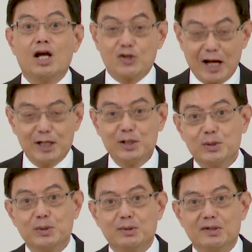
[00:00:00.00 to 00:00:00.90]
China,
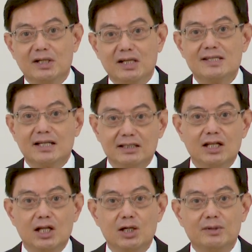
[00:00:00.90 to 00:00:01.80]
too, is
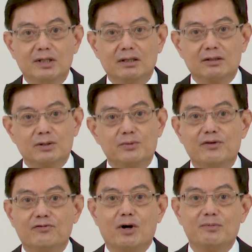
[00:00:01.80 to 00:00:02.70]
continuing to
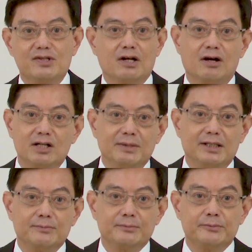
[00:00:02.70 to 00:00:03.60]
reform its
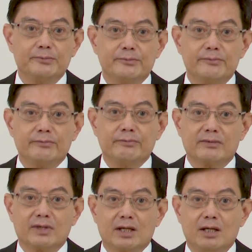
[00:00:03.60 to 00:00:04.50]
economy.
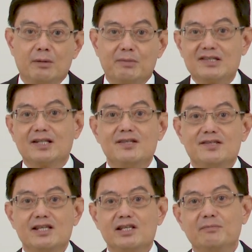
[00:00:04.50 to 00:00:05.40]
President
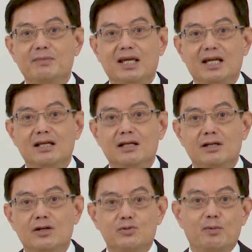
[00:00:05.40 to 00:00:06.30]
Xi Jinping
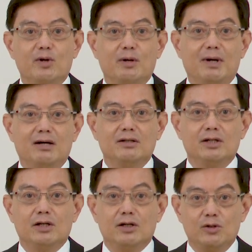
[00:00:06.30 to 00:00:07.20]
spoke about
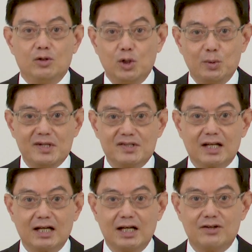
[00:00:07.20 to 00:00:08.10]
dual
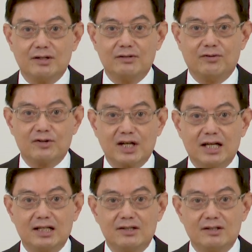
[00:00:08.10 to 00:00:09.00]
circulation for
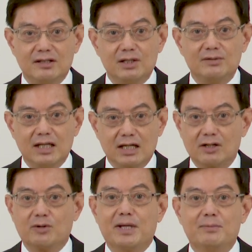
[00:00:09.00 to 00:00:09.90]
China's new
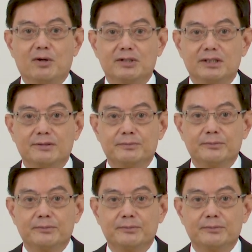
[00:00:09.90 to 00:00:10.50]
economic model.